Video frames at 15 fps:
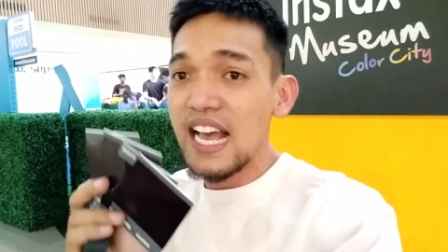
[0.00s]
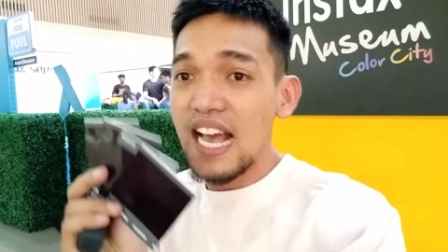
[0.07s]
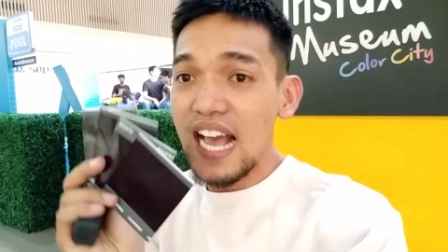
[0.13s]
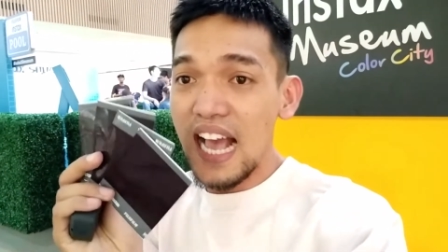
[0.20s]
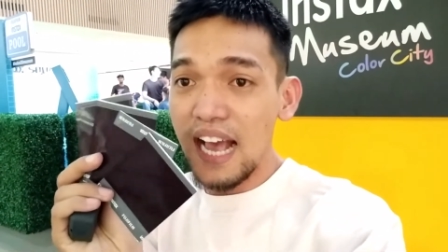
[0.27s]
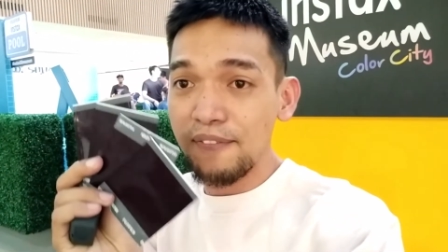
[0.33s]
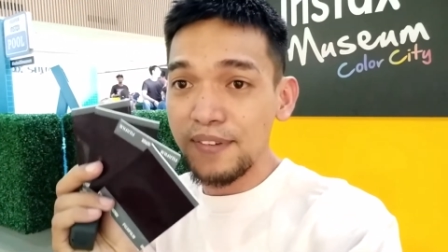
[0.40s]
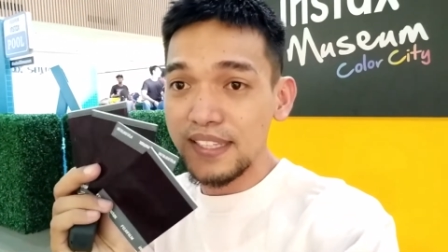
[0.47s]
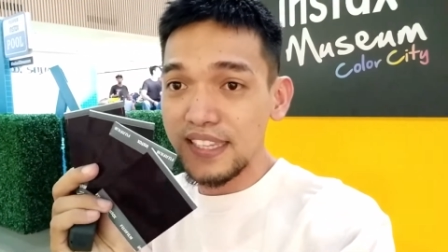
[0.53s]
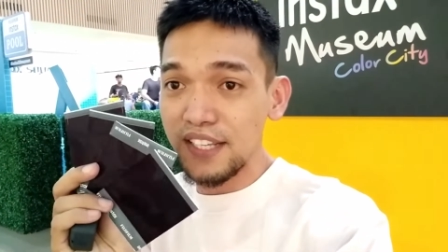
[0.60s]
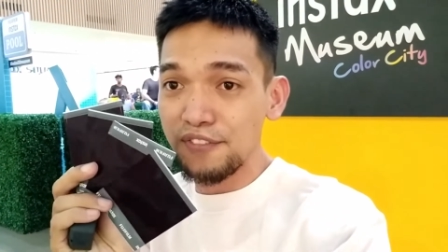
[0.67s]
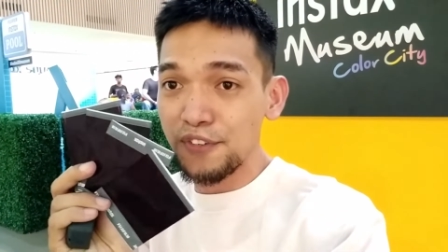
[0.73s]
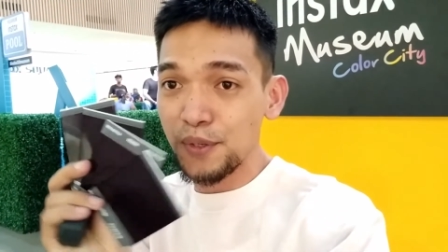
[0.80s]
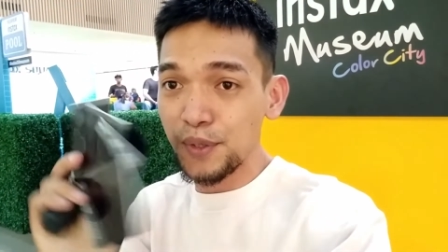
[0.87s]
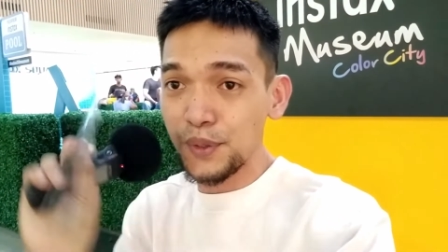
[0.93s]
4 na
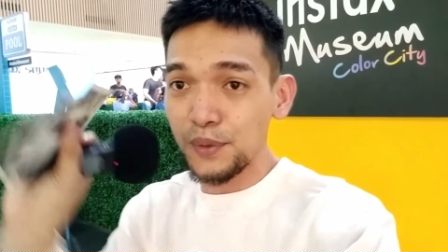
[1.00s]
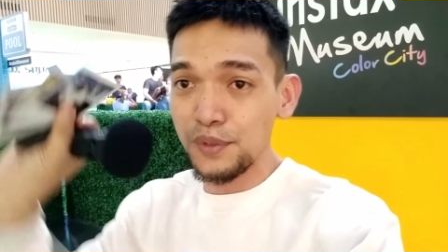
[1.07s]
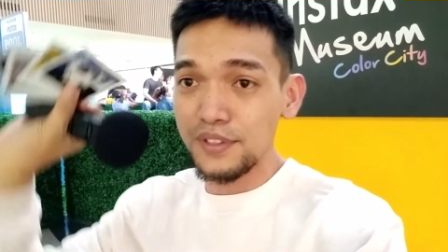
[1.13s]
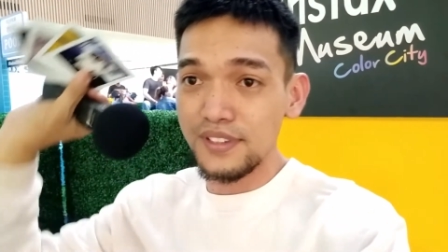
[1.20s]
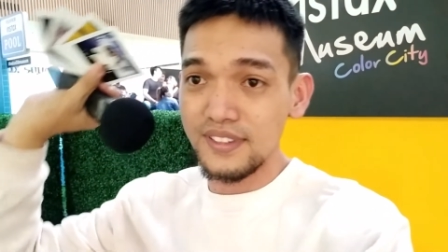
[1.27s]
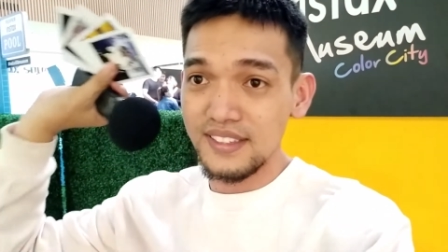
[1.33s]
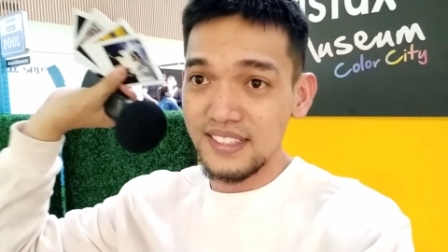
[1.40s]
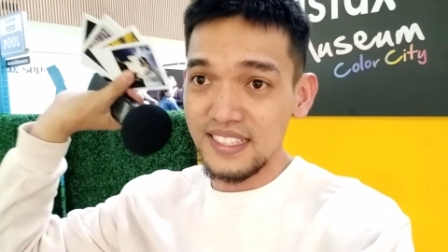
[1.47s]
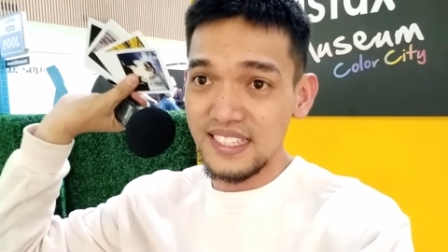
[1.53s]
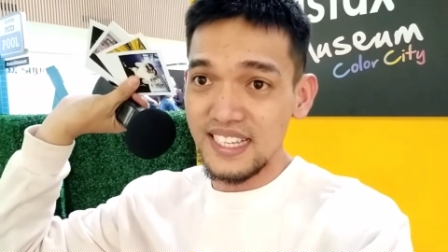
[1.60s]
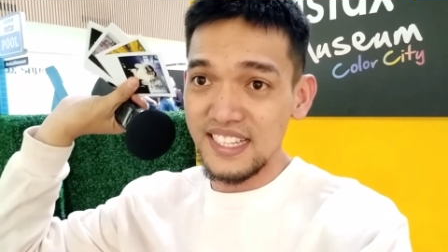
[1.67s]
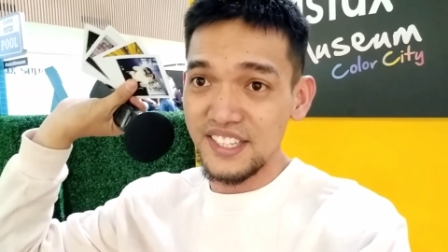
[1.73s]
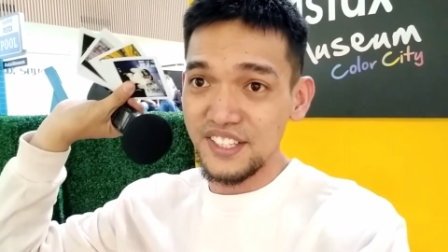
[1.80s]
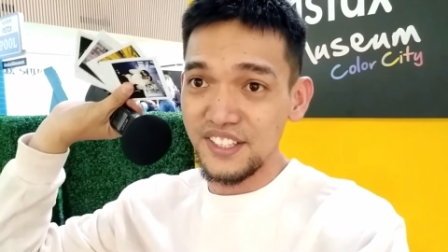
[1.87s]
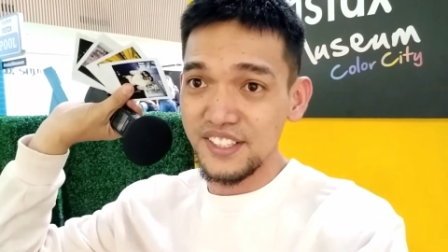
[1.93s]
photos.
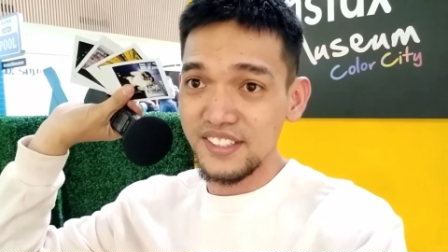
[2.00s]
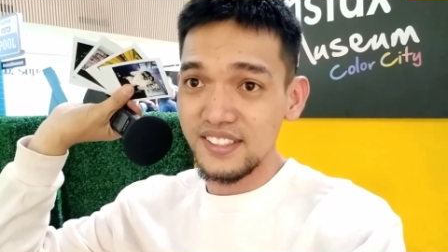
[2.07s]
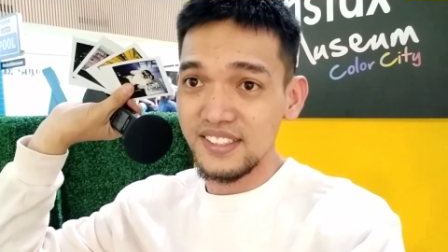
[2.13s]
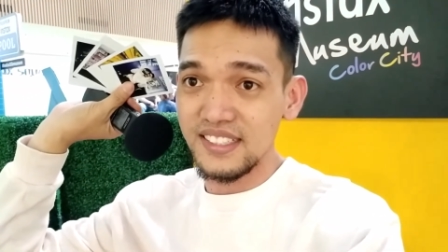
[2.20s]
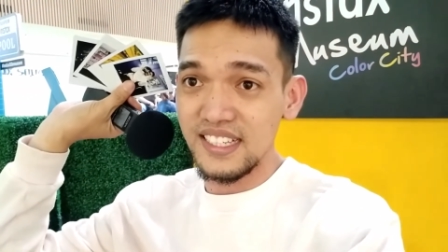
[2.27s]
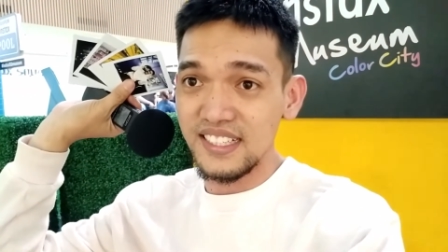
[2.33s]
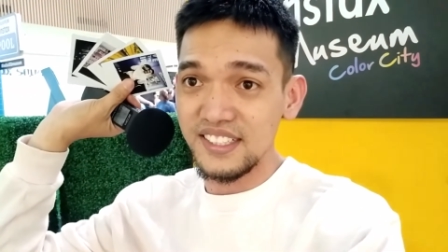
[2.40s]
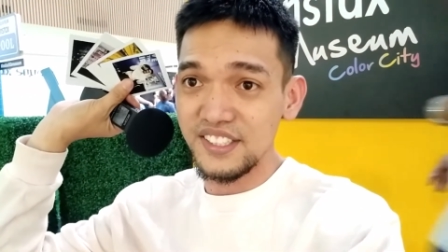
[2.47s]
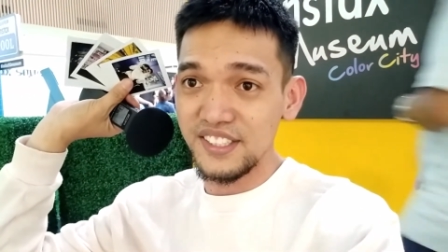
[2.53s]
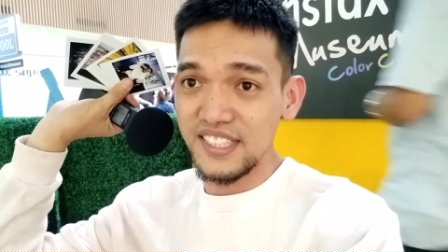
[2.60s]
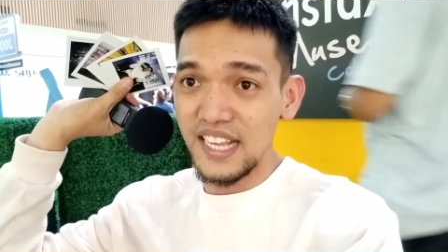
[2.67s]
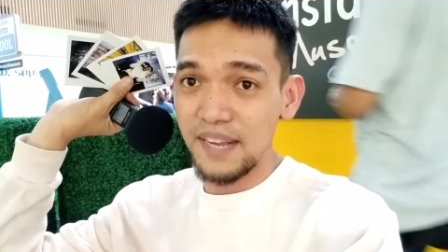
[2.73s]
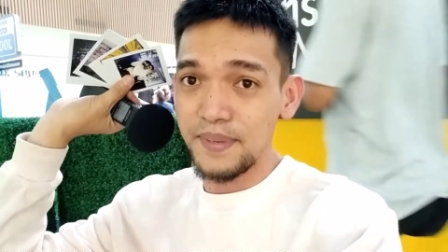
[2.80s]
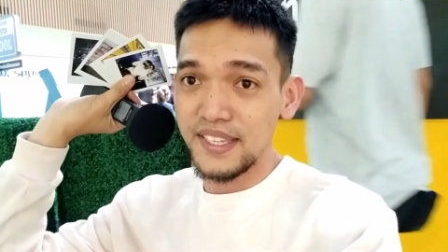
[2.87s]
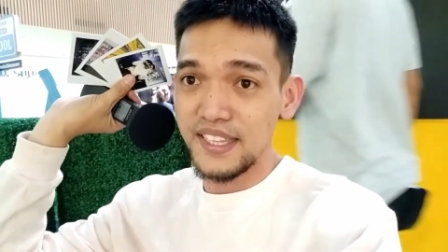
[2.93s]
Yan, yun. Yung
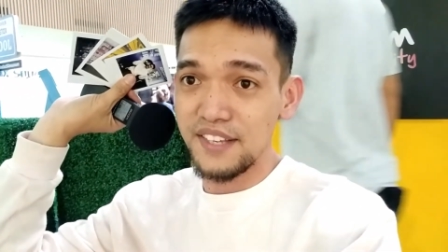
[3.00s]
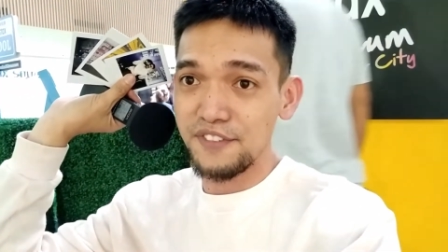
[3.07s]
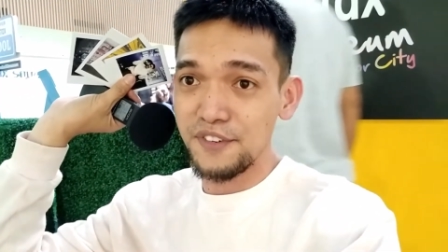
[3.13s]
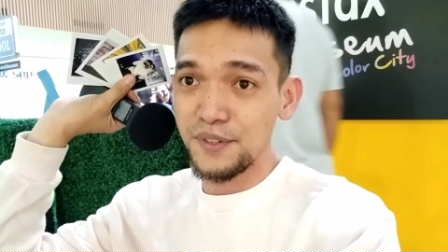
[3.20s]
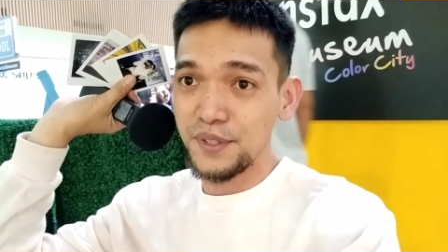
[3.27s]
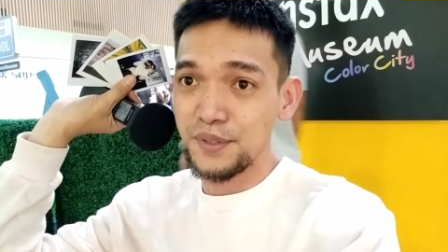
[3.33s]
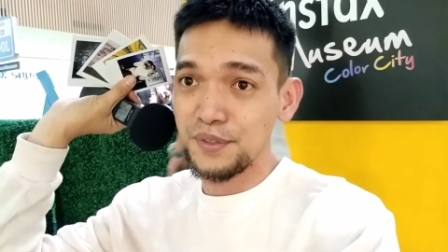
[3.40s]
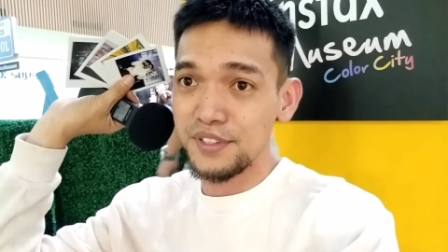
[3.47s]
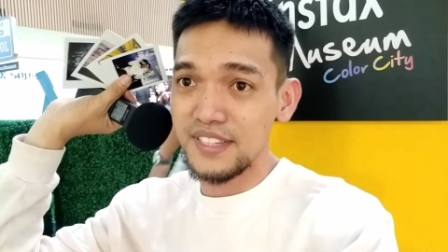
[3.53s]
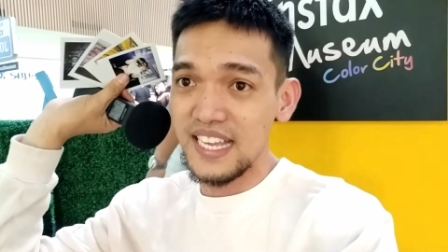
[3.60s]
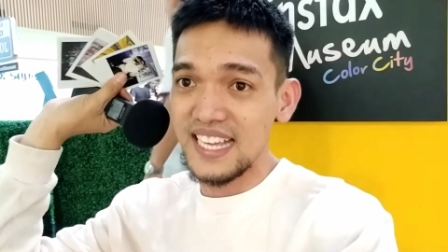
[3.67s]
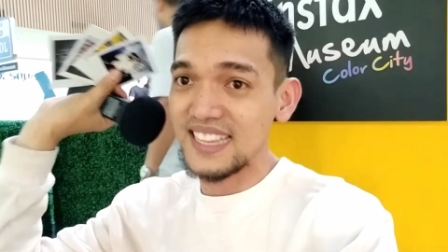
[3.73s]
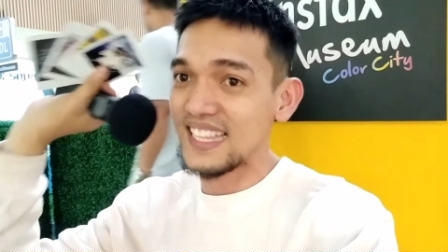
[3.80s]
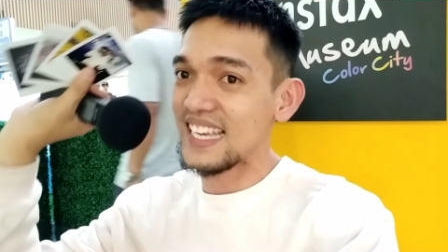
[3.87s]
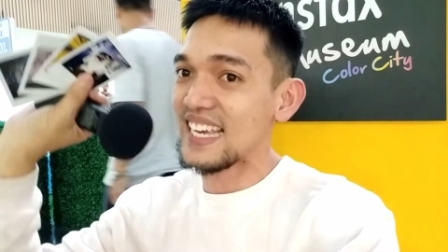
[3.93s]
4 na photos
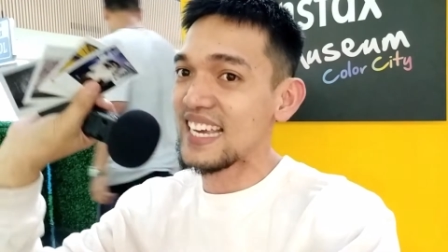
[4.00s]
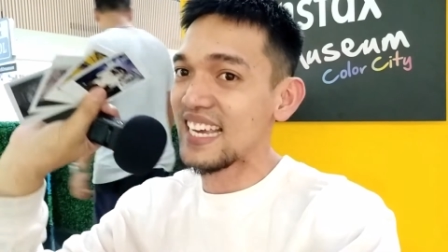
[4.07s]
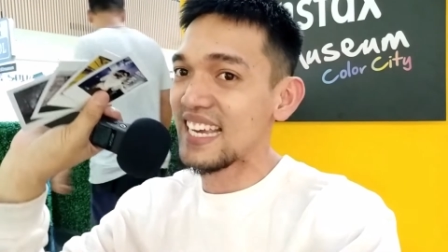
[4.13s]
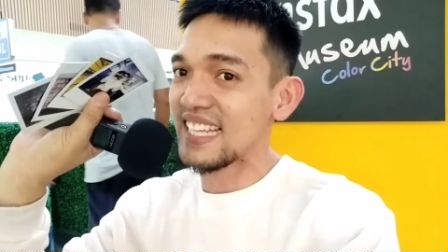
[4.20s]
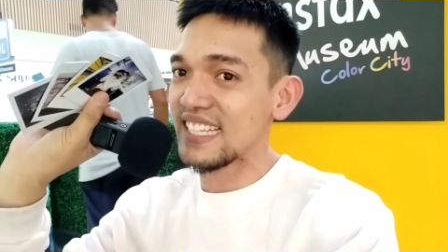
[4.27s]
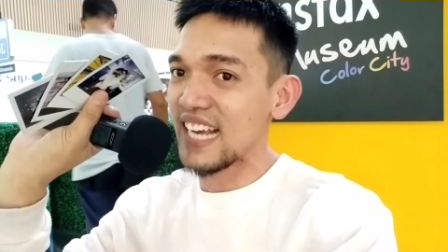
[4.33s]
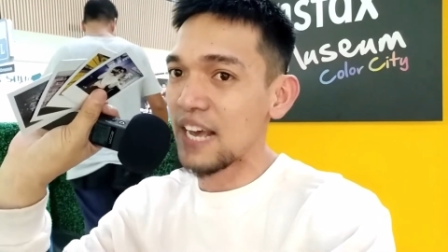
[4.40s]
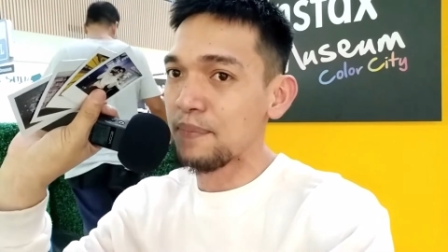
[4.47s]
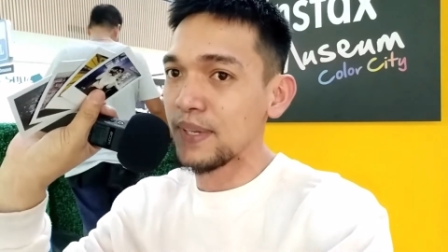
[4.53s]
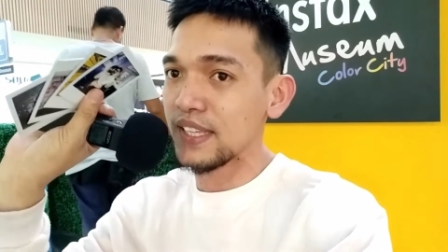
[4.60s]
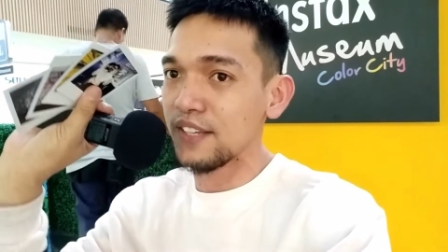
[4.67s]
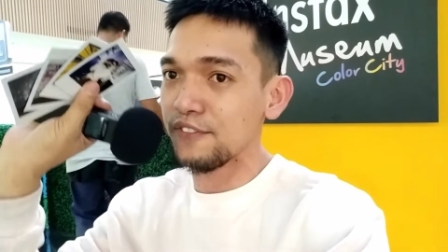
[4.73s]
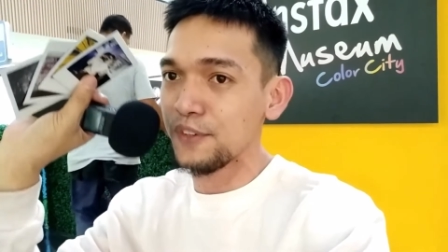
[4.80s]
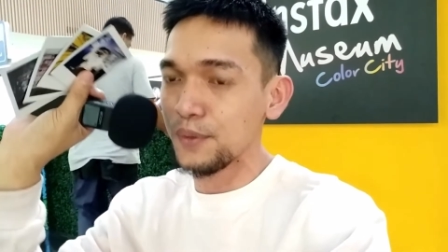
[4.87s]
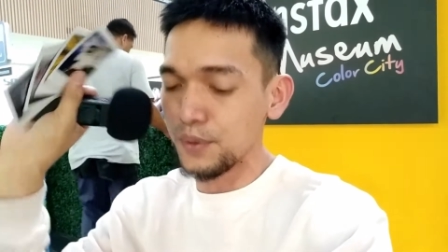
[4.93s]
natin. Yung 4 na
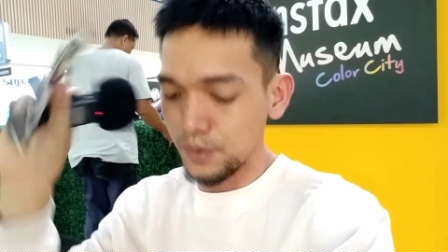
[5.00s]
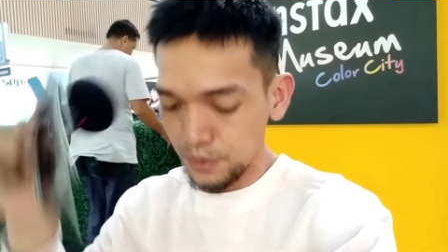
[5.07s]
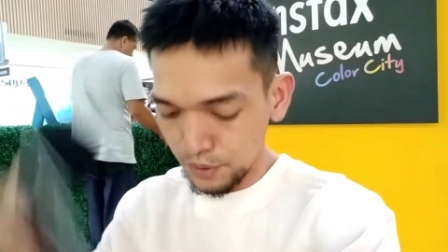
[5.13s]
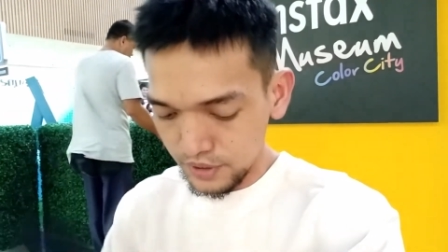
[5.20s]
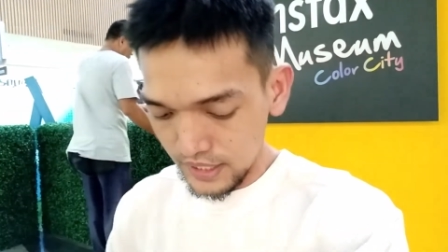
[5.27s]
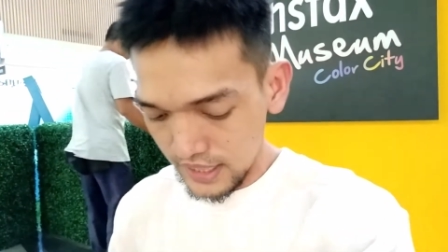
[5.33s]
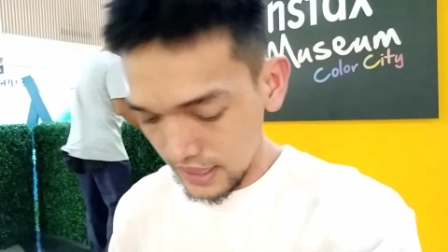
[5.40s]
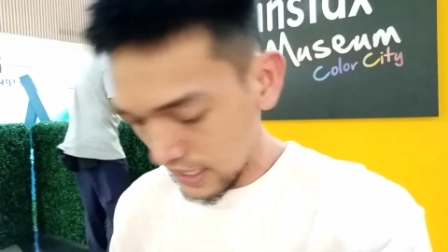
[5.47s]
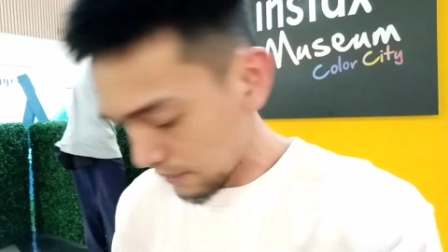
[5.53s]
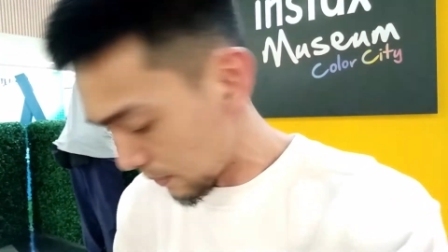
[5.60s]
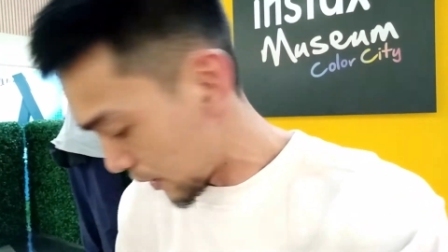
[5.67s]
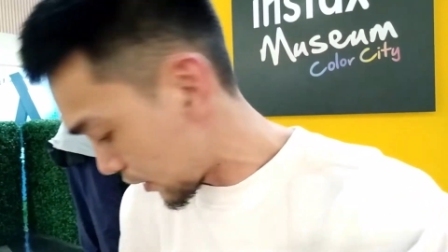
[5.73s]
photos. And then, meron